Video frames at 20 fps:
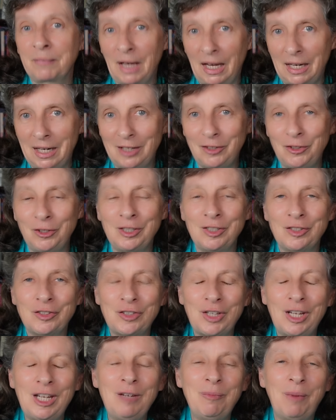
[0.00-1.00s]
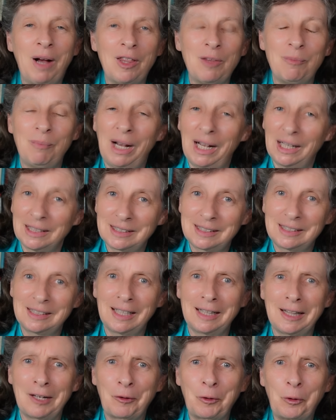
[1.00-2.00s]
And as you can see by the masks
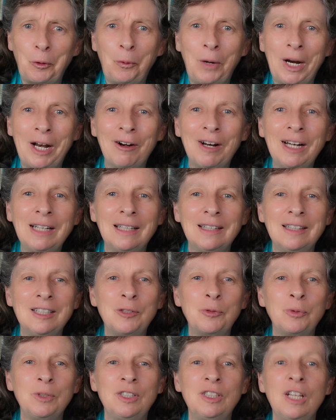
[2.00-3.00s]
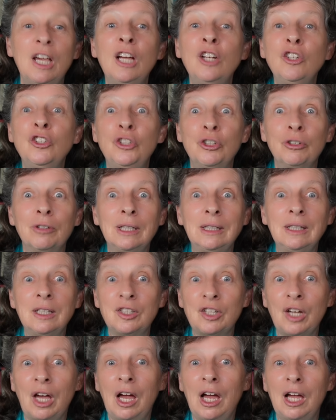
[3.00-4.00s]
that they're all wearing, that this was during the
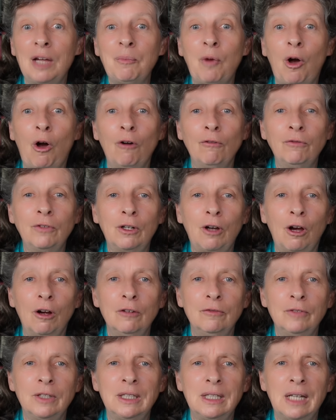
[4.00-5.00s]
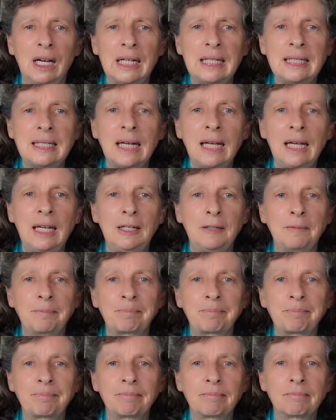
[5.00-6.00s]
time of COVID-19.
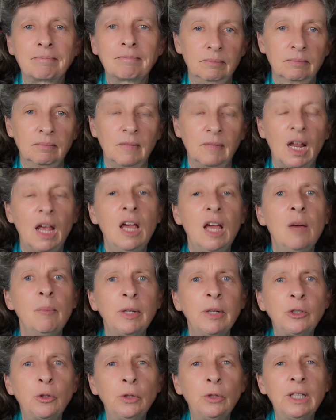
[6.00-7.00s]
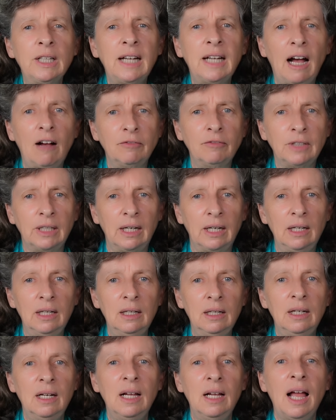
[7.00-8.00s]
But could a governor,
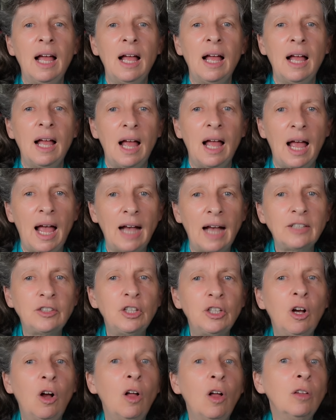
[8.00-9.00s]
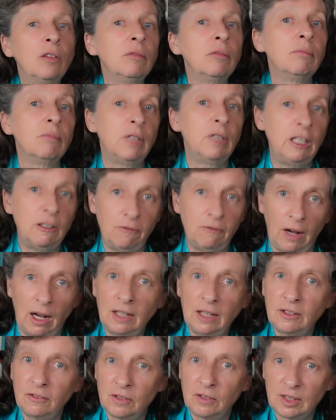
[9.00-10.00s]
acting on the
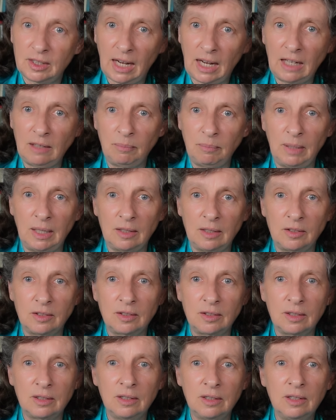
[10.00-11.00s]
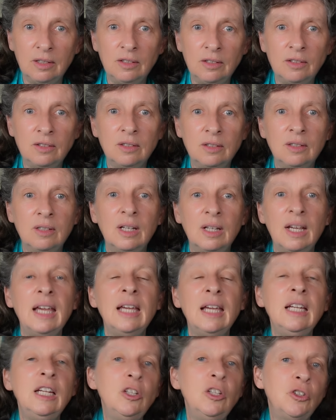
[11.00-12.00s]
advice of state ministers,
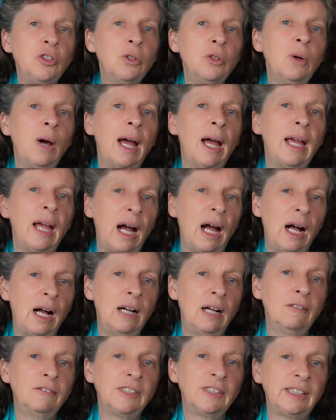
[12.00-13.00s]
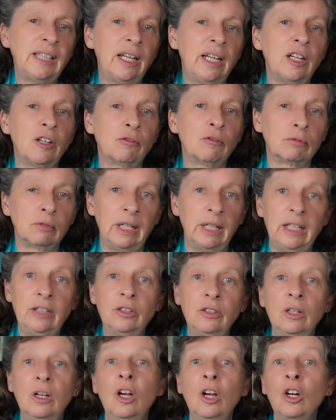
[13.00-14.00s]
issue a half-Senate
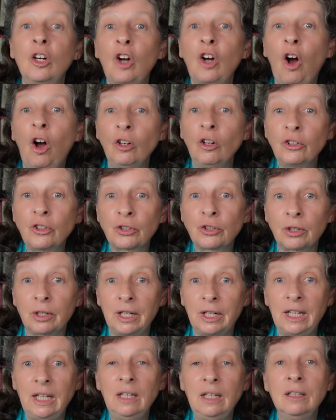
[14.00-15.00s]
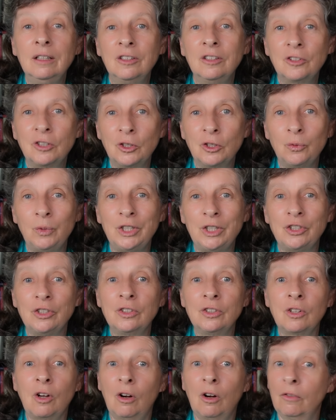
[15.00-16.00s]
writ contrary to the
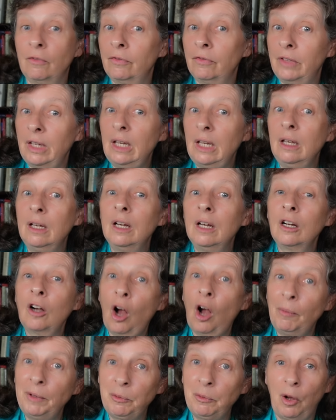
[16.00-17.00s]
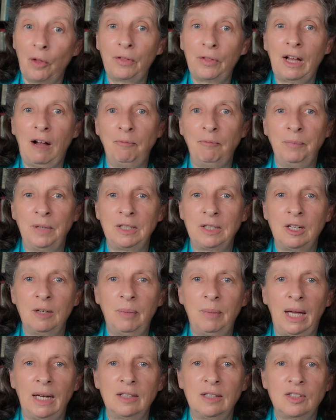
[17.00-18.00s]
wishes of the Commonwealth government
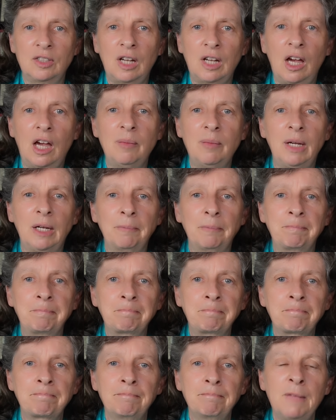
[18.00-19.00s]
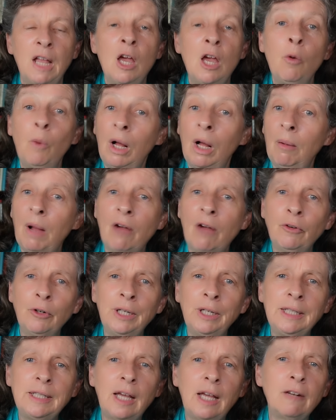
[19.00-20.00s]
about its timing? Well, I've
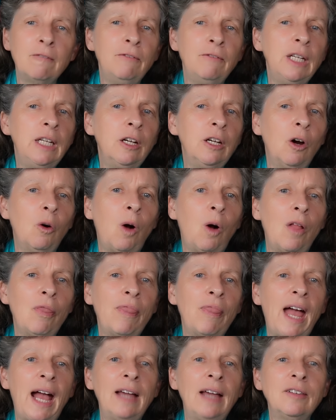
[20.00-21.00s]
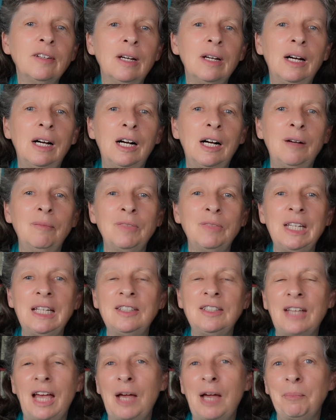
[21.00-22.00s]
already done a video on that. The
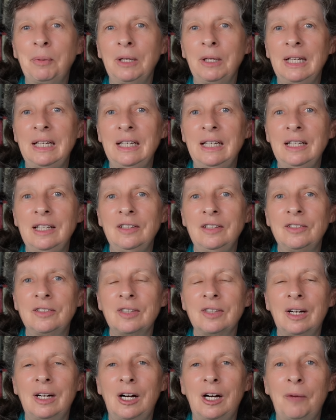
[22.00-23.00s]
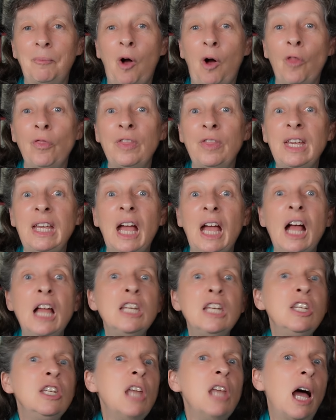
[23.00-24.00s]
example is on the
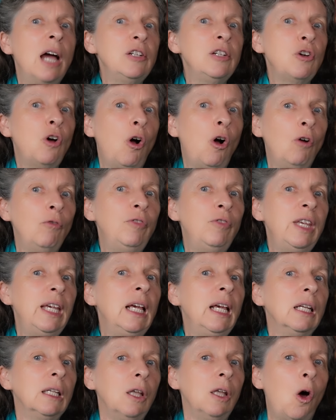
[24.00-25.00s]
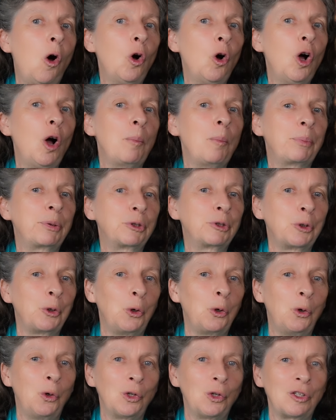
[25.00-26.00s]
night of the long
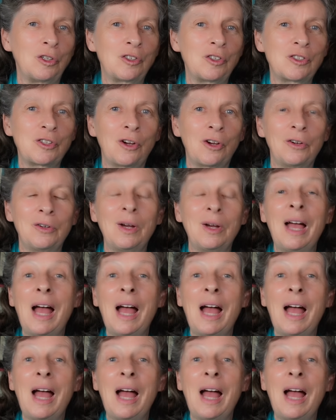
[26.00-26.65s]
prawns. So